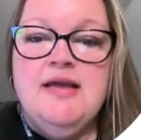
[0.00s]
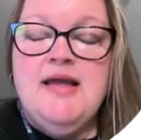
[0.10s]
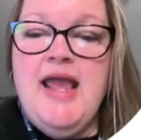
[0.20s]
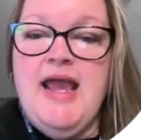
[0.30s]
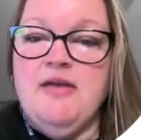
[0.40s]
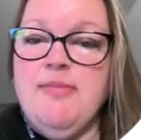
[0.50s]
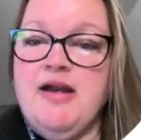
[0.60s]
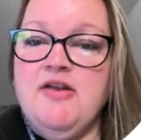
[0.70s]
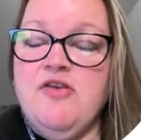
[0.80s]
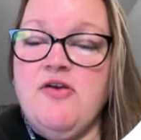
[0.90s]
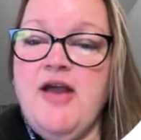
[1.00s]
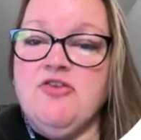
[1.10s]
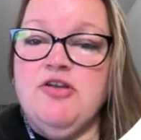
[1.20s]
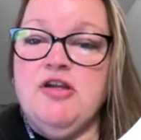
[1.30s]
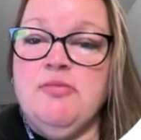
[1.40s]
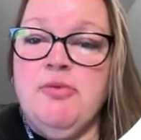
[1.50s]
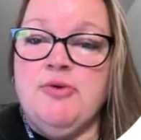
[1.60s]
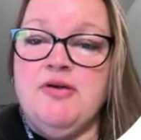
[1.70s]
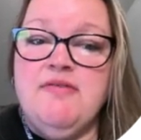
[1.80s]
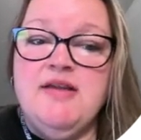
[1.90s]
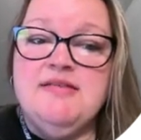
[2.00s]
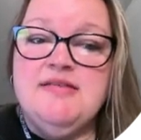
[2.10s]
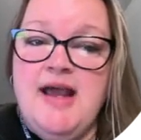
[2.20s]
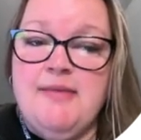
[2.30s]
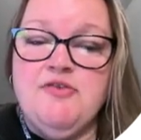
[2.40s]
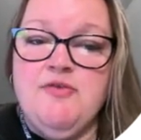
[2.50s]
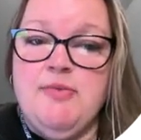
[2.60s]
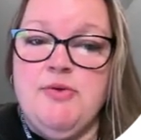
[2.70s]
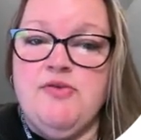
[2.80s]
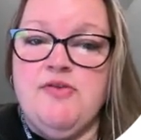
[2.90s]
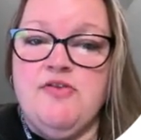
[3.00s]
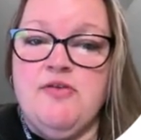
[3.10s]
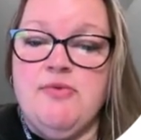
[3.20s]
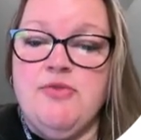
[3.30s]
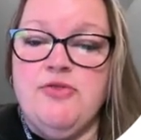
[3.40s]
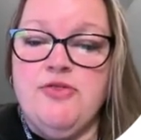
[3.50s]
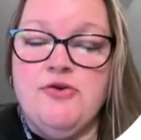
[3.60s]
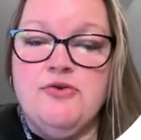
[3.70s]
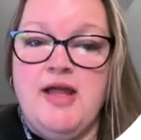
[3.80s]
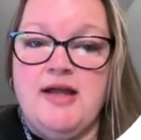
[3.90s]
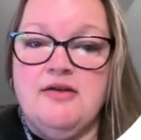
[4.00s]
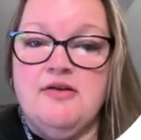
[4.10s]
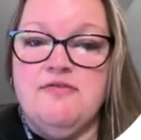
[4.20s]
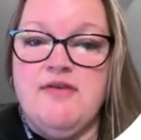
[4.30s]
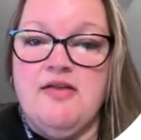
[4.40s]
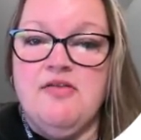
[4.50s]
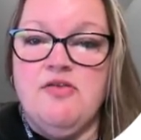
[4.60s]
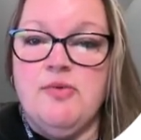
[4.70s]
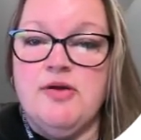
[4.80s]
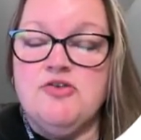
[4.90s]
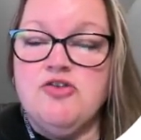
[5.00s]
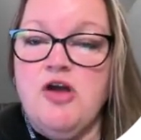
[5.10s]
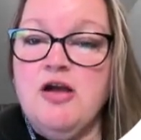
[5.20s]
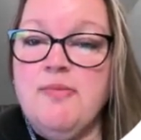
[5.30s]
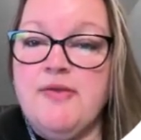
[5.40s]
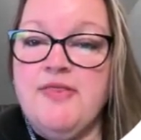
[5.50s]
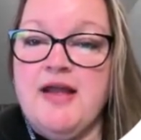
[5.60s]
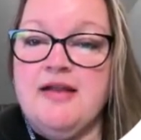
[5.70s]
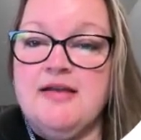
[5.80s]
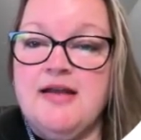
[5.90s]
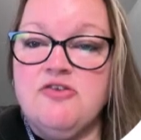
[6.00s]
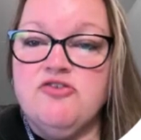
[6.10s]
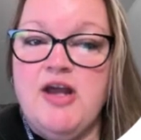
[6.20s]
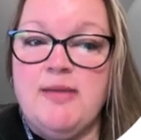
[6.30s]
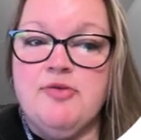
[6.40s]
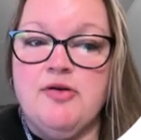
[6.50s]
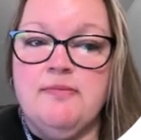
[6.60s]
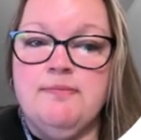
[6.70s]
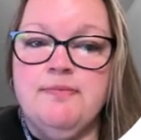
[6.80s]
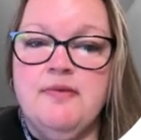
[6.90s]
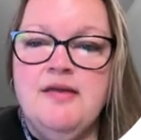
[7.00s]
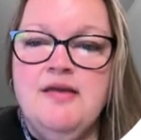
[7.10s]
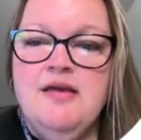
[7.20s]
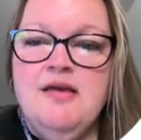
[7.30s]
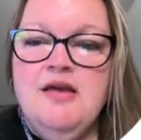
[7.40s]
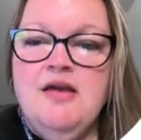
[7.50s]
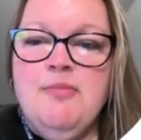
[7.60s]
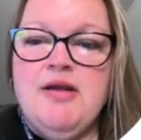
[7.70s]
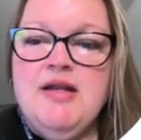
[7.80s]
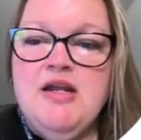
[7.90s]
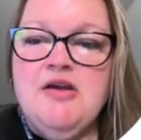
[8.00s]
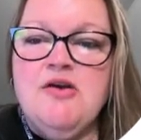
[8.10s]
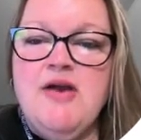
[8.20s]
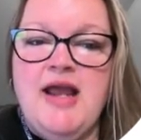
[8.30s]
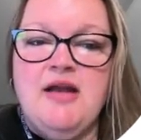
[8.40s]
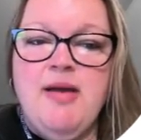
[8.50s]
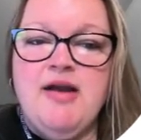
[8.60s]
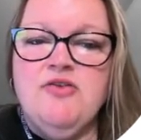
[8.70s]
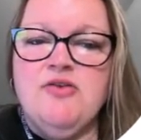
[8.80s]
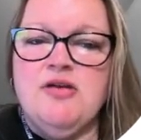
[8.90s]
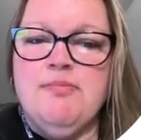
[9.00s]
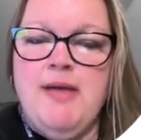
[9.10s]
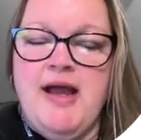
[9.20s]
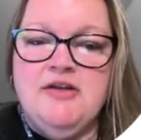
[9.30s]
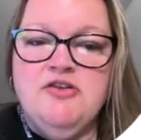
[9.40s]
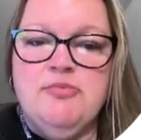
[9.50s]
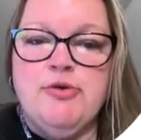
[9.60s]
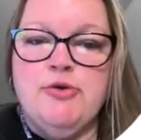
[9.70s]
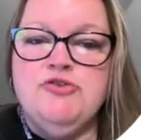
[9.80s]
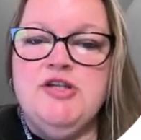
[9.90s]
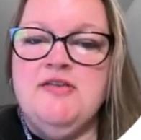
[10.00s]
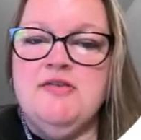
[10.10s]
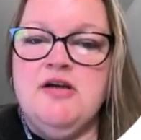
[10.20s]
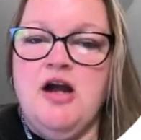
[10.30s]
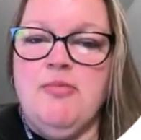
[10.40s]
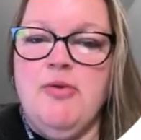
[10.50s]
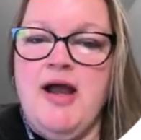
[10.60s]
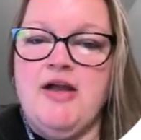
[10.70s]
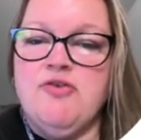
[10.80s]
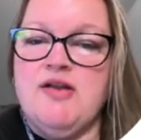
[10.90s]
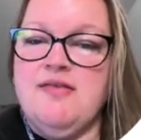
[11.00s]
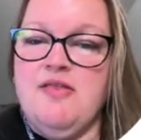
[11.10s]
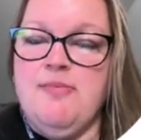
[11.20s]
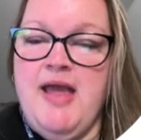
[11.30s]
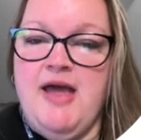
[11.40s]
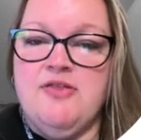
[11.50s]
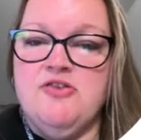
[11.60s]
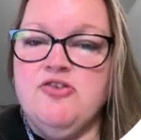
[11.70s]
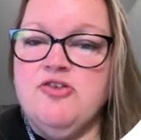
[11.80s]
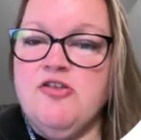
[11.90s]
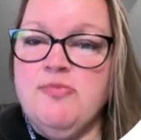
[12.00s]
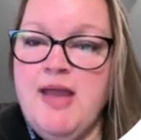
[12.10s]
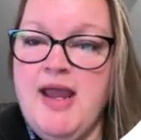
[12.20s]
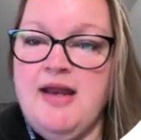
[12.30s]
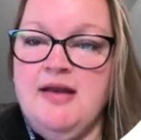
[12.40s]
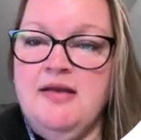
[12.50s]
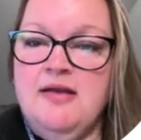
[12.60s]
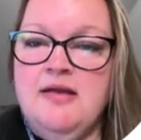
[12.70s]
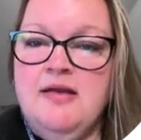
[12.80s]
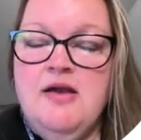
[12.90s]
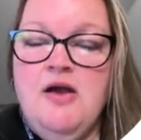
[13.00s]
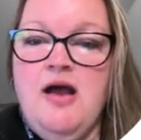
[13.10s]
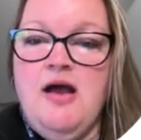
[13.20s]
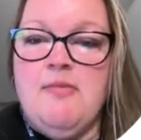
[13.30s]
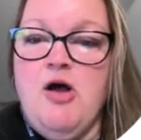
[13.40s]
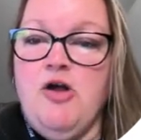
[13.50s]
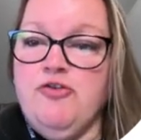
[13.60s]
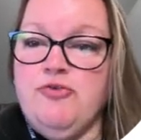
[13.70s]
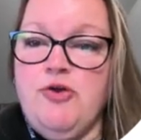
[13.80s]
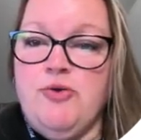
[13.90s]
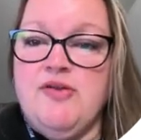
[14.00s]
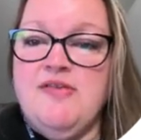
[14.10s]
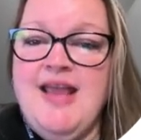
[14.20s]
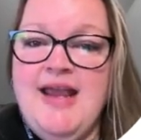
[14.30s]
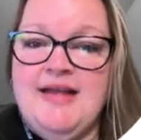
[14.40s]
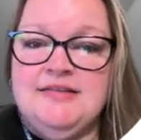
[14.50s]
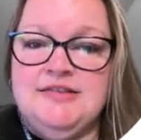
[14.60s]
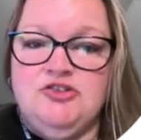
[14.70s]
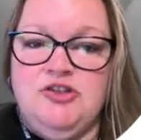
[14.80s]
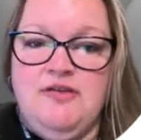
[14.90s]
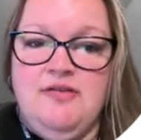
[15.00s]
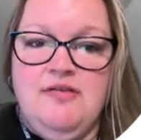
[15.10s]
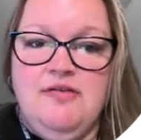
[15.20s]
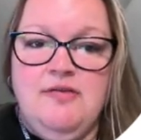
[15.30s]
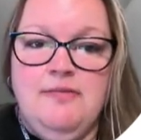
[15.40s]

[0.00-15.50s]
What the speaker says: Antibodies are actually a component of the adaptive immune system of the third line of defense. So we're going to talk about that in the next chapter. But here, antibodies are going to bind to proteins and carbohydrates that the pathogen has made, also known as antigens.